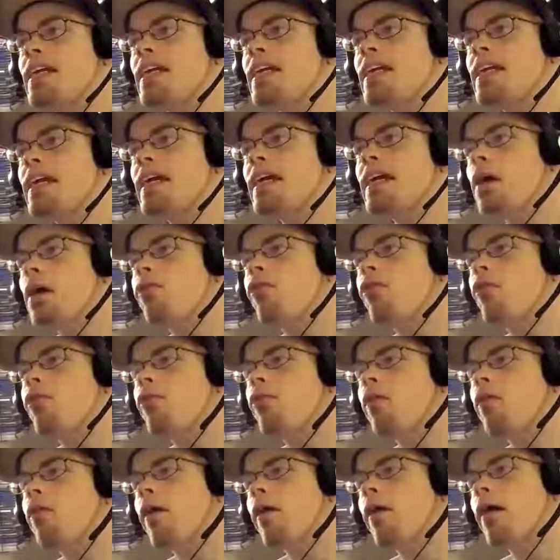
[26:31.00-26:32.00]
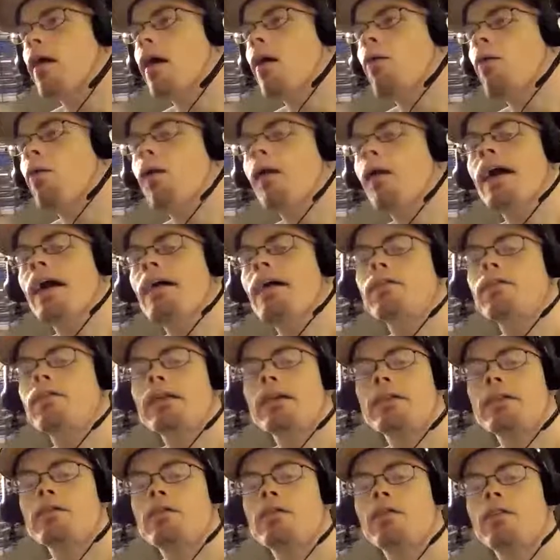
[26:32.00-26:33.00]
off of work, I will have seen
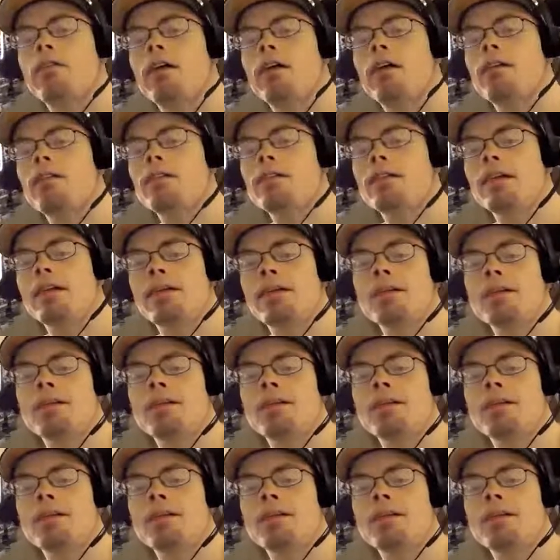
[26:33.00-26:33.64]
Survivor Series.